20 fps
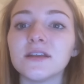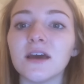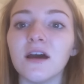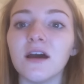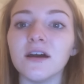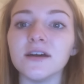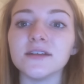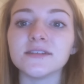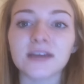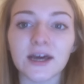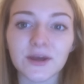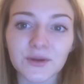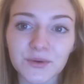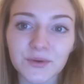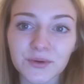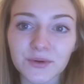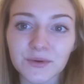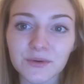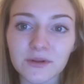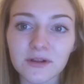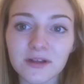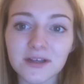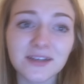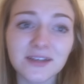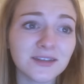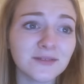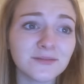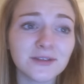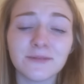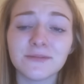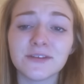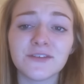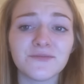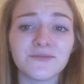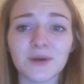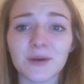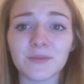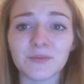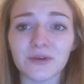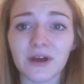uh, saddle, sometimes even
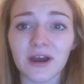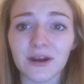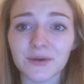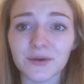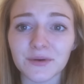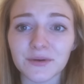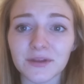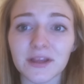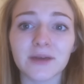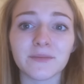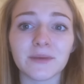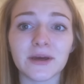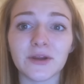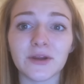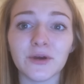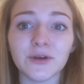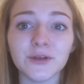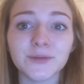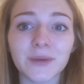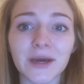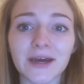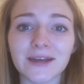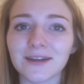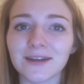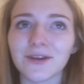my bridle, like my noseband.